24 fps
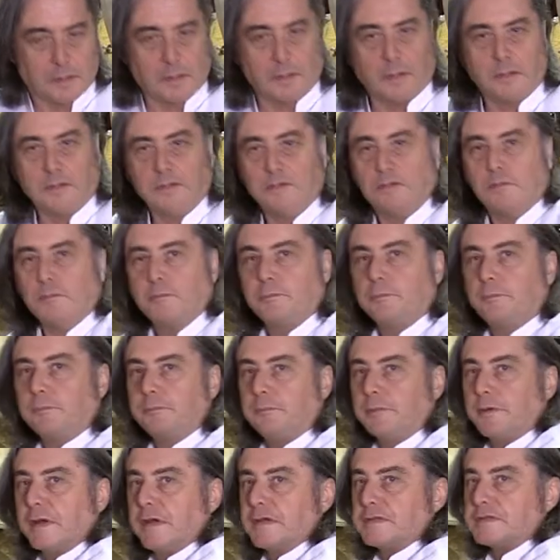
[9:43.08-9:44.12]
and you
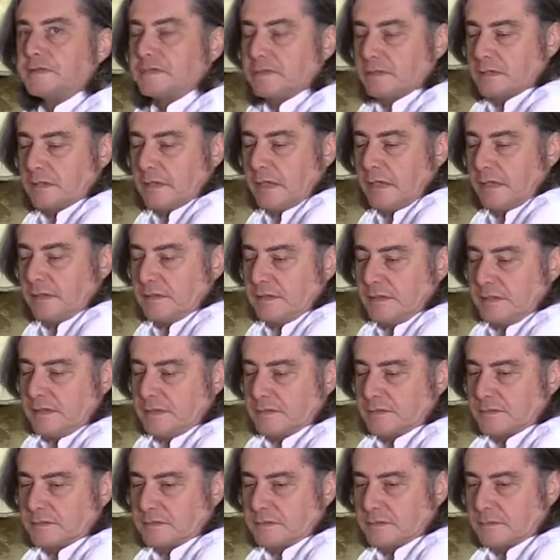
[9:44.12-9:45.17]
press like
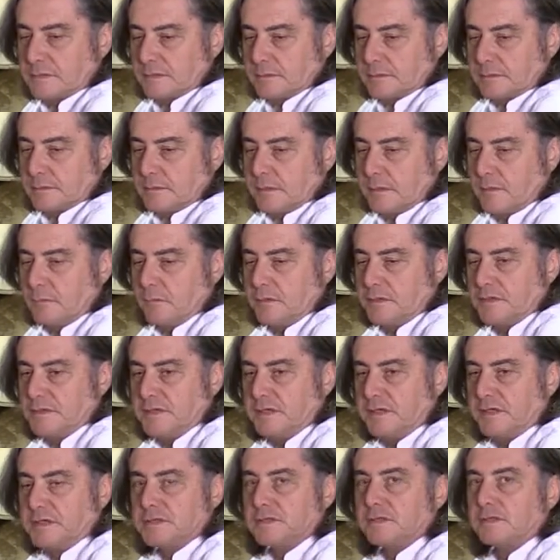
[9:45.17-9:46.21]
this, and with
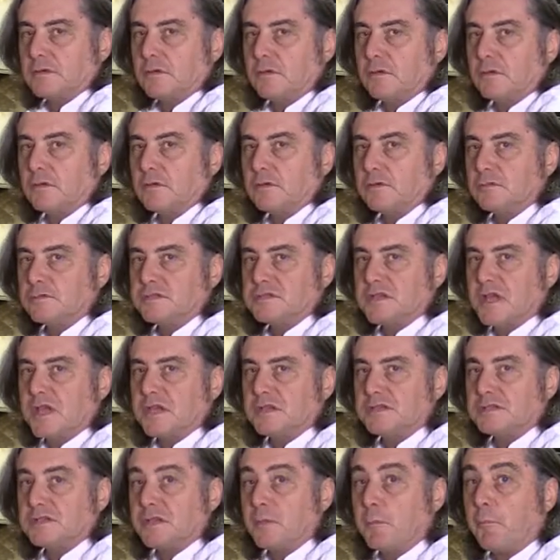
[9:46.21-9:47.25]
this you're going to
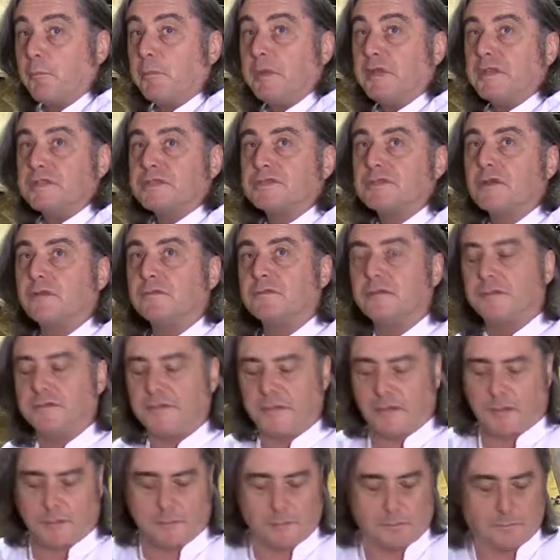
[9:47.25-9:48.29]
change the pitch of the
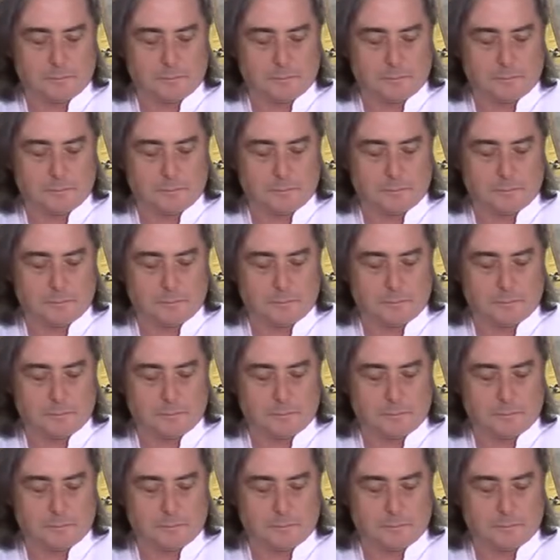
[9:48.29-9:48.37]
drum.